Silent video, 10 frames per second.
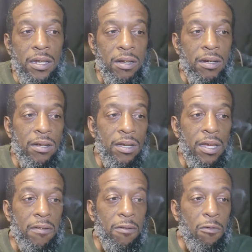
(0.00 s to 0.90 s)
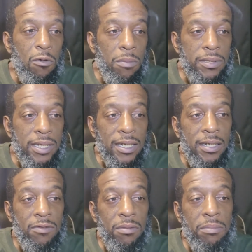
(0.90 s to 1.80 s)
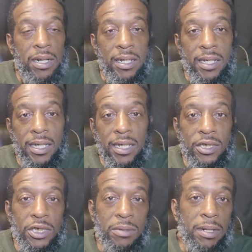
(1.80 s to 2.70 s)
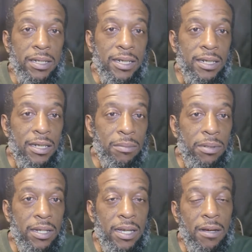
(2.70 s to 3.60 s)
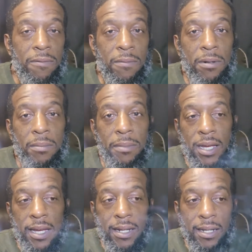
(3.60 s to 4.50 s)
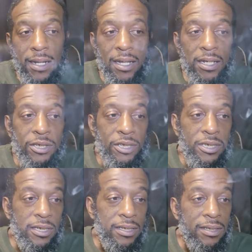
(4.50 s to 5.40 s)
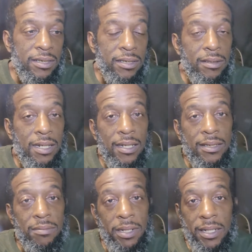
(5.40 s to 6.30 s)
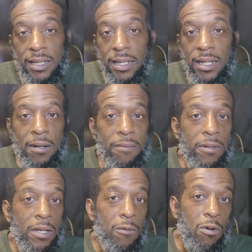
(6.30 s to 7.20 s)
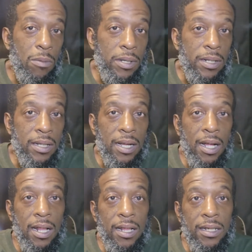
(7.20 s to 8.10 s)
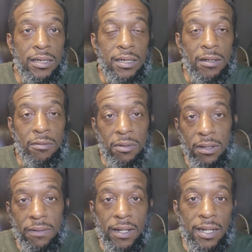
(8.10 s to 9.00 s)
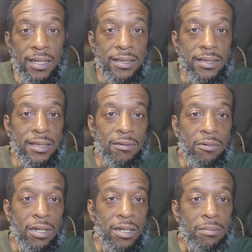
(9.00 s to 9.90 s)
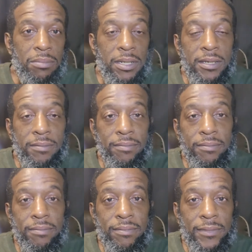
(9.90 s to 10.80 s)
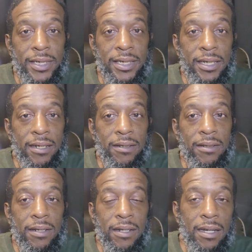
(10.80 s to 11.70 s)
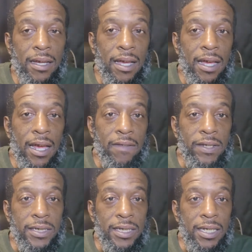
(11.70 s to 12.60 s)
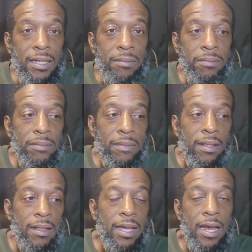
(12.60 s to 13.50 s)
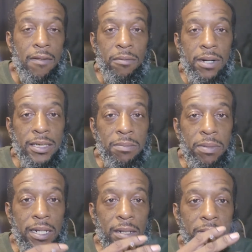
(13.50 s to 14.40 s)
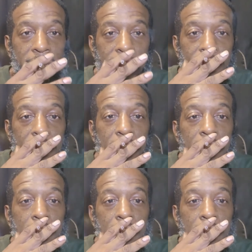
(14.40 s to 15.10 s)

you know, if a woman's not good with money, she might need a little bit of help from her man. Shit, sometimes men need help from their woman, you know, with the finances as well. But, you know, every team, everyone has to play their position.